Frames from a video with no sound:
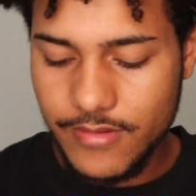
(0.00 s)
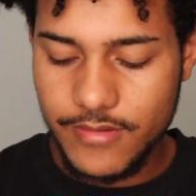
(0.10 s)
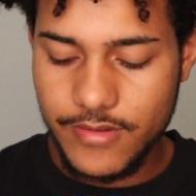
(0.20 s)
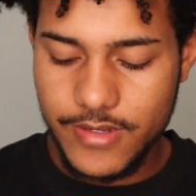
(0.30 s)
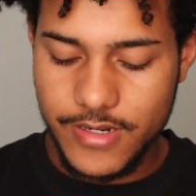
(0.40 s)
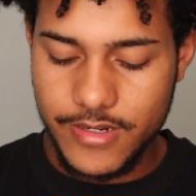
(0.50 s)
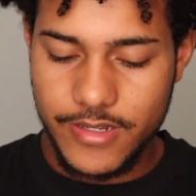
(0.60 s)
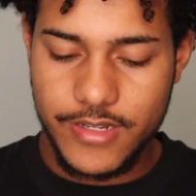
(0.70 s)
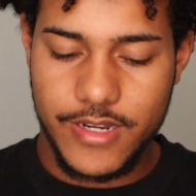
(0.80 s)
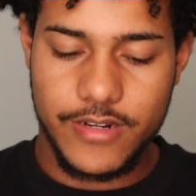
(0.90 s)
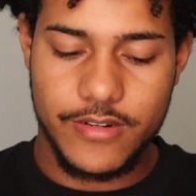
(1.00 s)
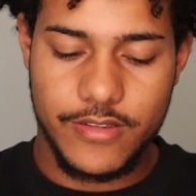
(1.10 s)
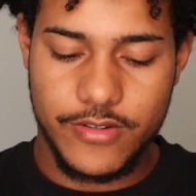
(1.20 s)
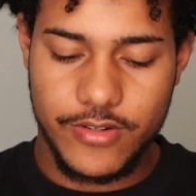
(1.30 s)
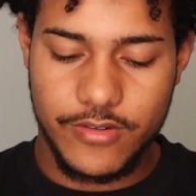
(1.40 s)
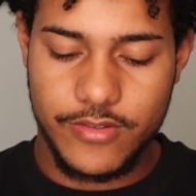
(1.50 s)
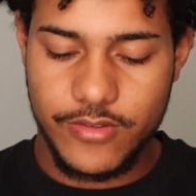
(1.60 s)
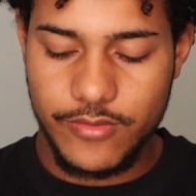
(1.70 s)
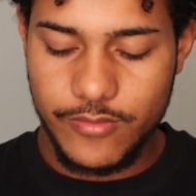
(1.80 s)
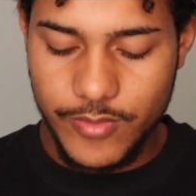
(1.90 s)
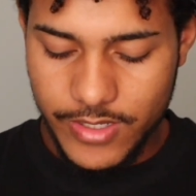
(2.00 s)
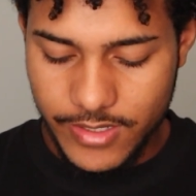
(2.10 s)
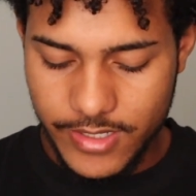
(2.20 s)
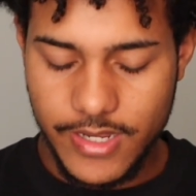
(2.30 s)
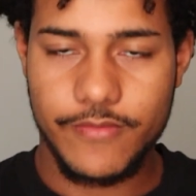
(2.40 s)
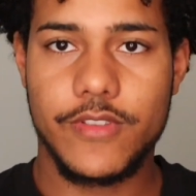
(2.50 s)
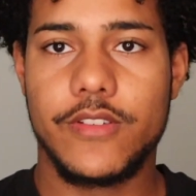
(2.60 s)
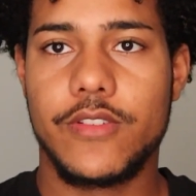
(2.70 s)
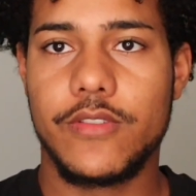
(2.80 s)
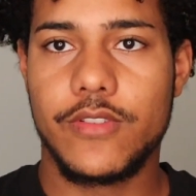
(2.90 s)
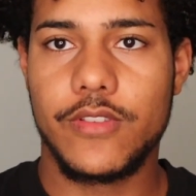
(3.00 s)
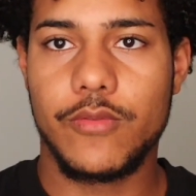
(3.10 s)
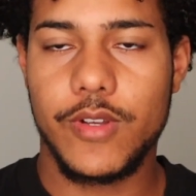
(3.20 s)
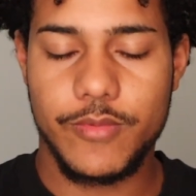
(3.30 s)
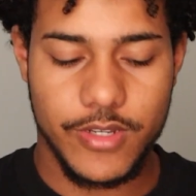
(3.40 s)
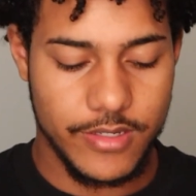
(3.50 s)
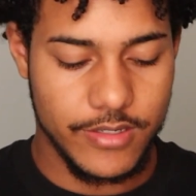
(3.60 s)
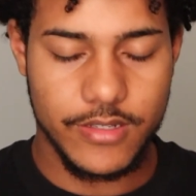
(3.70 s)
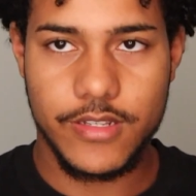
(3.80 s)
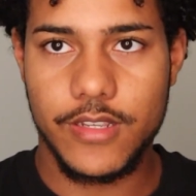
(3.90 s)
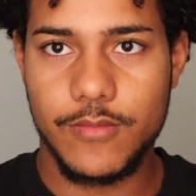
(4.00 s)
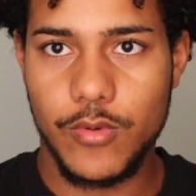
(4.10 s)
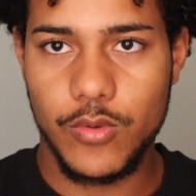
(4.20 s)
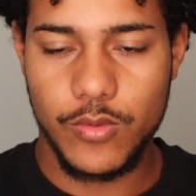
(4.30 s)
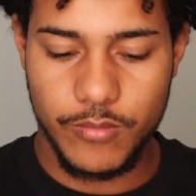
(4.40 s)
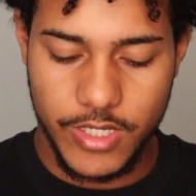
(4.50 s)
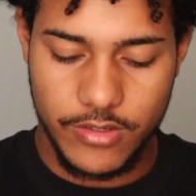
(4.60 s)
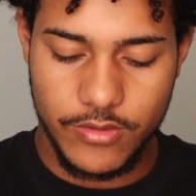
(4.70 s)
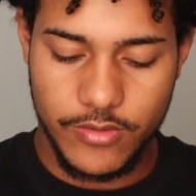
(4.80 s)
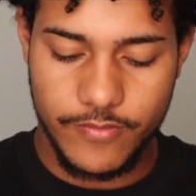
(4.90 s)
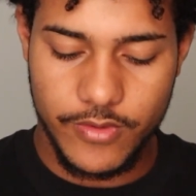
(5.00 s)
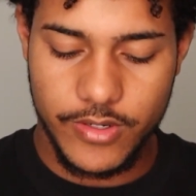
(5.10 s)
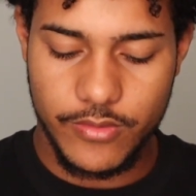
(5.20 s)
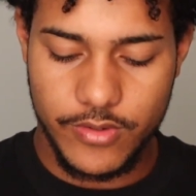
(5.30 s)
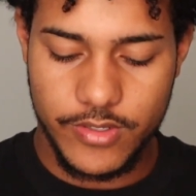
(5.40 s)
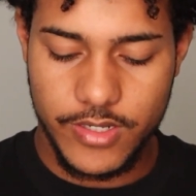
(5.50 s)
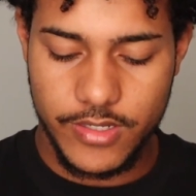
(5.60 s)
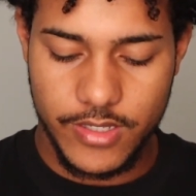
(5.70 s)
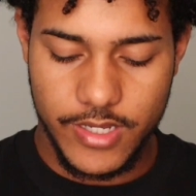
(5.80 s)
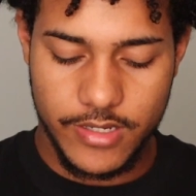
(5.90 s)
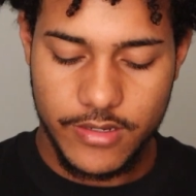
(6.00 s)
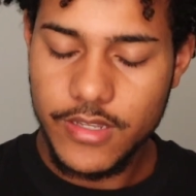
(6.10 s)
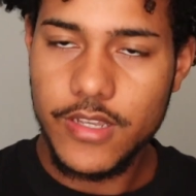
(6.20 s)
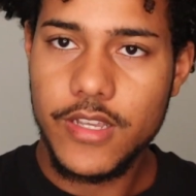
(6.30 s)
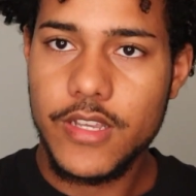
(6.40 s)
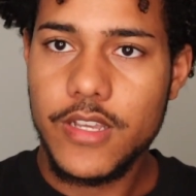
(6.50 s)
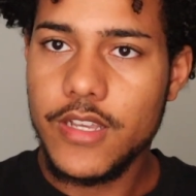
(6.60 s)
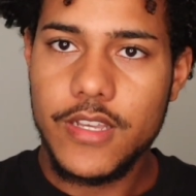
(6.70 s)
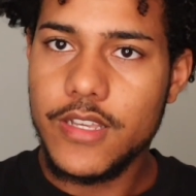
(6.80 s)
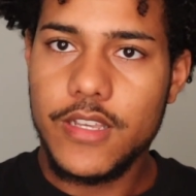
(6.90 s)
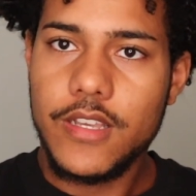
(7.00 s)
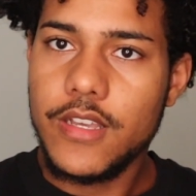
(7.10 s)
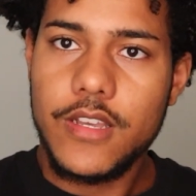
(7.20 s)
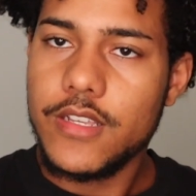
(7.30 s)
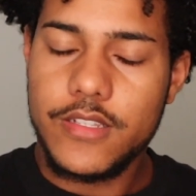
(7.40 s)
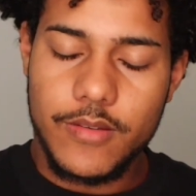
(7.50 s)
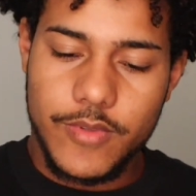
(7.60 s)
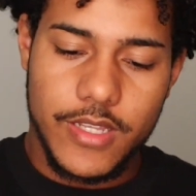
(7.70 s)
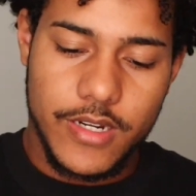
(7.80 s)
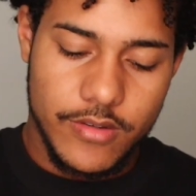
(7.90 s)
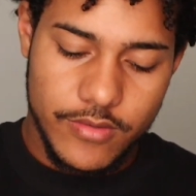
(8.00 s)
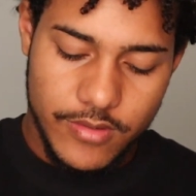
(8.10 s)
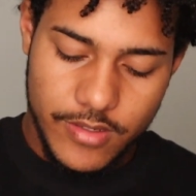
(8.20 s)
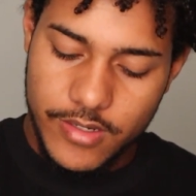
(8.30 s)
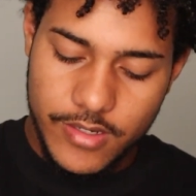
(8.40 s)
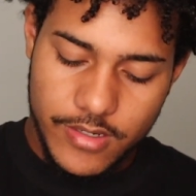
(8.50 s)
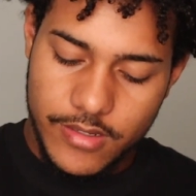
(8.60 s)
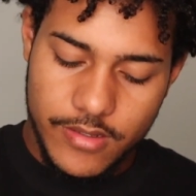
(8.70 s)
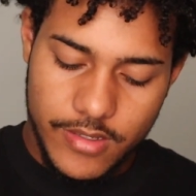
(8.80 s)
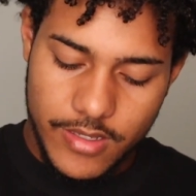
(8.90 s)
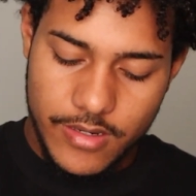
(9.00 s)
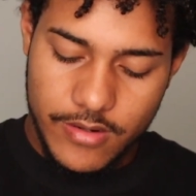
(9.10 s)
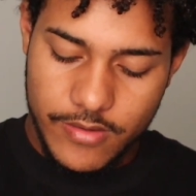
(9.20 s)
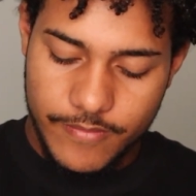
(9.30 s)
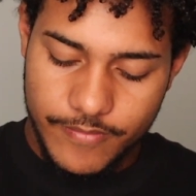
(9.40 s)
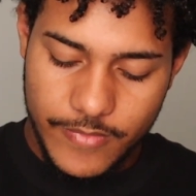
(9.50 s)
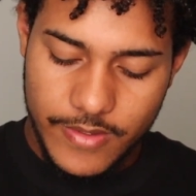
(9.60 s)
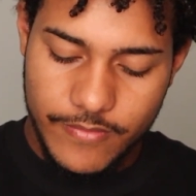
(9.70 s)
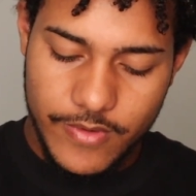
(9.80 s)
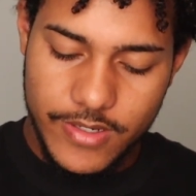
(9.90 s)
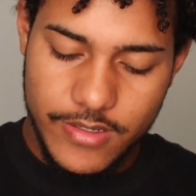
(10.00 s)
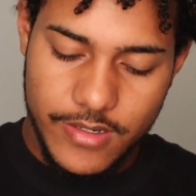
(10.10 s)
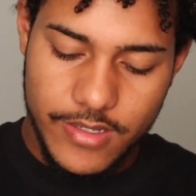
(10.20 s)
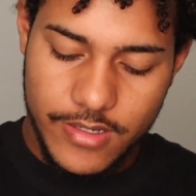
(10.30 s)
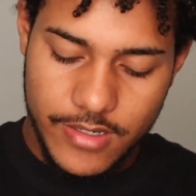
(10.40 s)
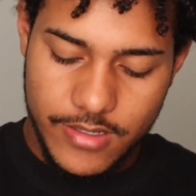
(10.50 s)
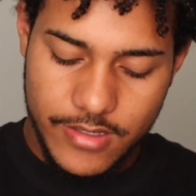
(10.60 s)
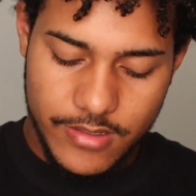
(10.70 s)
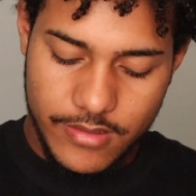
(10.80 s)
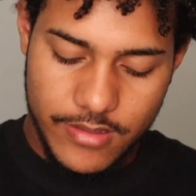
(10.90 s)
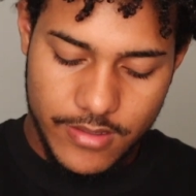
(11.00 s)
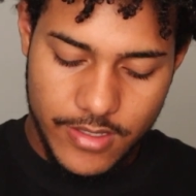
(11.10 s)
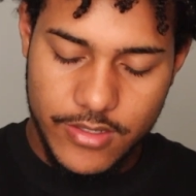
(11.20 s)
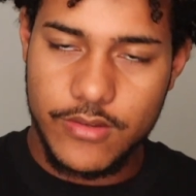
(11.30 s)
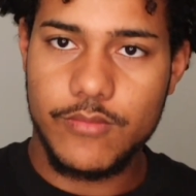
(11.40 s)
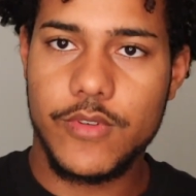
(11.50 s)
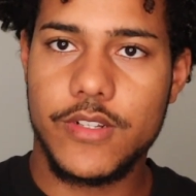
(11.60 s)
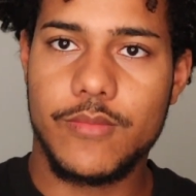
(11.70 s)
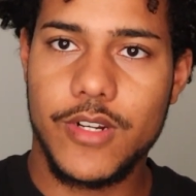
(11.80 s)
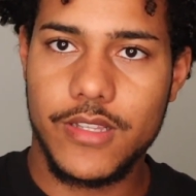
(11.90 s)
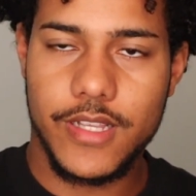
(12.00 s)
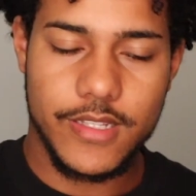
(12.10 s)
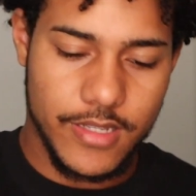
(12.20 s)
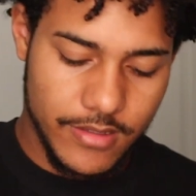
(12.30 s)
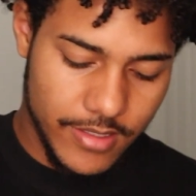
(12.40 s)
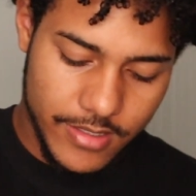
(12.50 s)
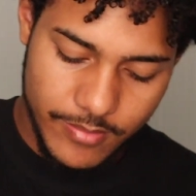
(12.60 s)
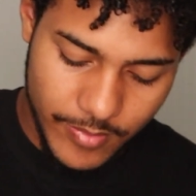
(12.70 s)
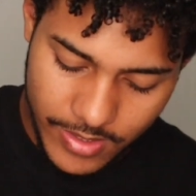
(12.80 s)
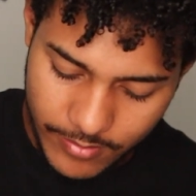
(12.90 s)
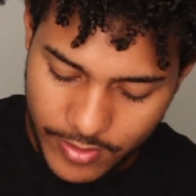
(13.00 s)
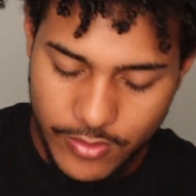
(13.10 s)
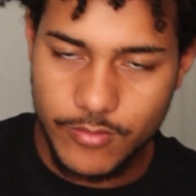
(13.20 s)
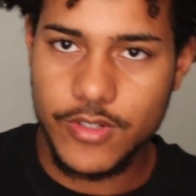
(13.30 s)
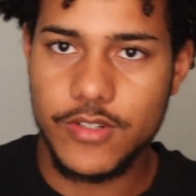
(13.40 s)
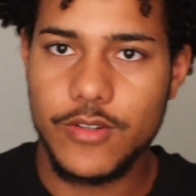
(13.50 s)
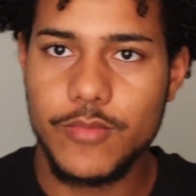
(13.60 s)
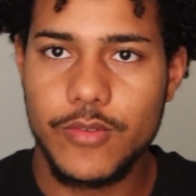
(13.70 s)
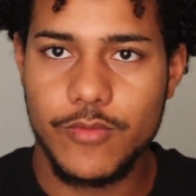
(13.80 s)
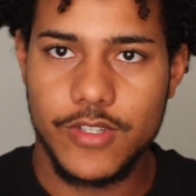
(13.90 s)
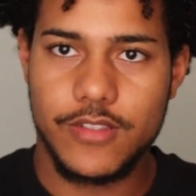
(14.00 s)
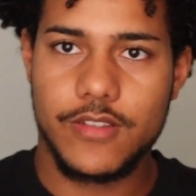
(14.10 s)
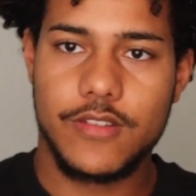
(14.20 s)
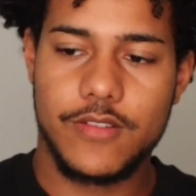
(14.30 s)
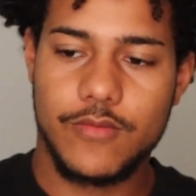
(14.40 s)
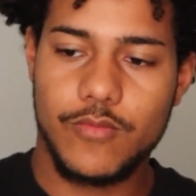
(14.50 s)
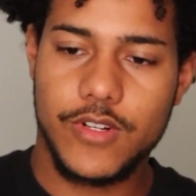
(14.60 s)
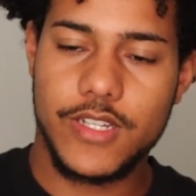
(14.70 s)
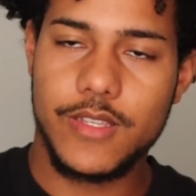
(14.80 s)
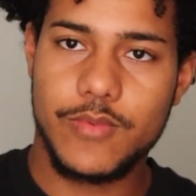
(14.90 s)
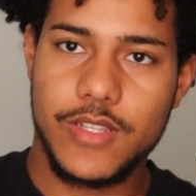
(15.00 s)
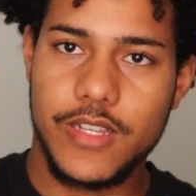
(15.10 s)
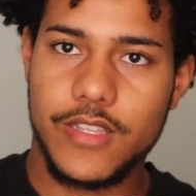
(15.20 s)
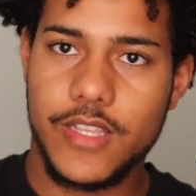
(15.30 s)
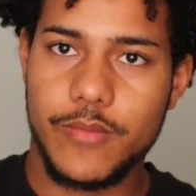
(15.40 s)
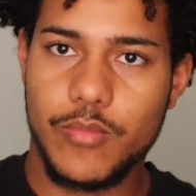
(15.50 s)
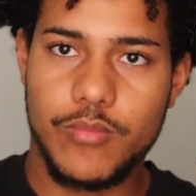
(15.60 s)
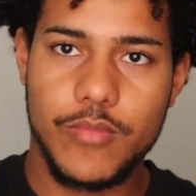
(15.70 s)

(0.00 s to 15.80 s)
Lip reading: I kind of get tired of their shirts too, because half of the shirts on the website just says Boohooman all over it, or it says like something else in it in French. And it's too much, bro. Like it's becoming too much. Nobody wants where it keeps saying like